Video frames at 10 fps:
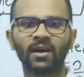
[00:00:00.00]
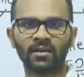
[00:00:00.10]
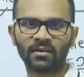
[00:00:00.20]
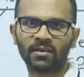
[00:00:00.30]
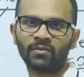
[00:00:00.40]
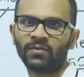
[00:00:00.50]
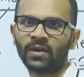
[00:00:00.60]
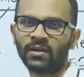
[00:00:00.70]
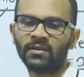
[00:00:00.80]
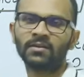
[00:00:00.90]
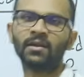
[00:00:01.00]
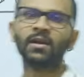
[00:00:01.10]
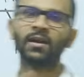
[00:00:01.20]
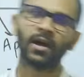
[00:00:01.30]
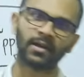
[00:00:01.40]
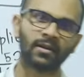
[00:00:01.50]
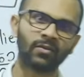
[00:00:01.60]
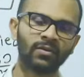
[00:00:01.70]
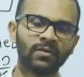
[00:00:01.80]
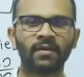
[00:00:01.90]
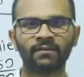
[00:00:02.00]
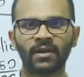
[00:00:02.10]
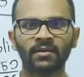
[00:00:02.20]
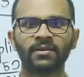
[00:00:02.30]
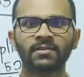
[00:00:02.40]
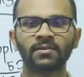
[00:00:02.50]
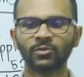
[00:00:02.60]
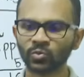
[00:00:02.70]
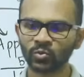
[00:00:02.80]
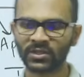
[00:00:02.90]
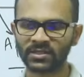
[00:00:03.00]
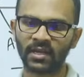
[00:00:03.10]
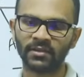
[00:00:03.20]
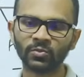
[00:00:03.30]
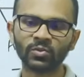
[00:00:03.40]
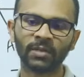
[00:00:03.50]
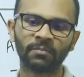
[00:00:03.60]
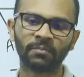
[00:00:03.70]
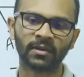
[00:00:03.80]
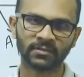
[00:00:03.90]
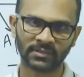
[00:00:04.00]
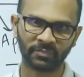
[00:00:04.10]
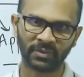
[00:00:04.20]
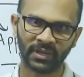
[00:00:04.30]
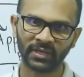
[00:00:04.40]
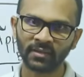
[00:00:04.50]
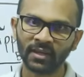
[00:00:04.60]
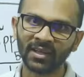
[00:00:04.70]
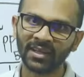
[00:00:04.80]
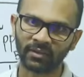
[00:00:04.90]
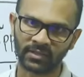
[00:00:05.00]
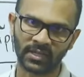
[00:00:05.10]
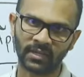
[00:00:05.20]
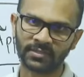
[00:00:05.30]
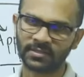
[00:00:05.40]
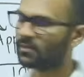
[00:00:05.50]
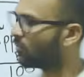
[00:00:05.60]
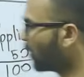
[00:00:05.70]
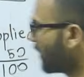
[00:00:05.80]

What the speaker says: out of 100, 100 out of 100. Two separate results, right?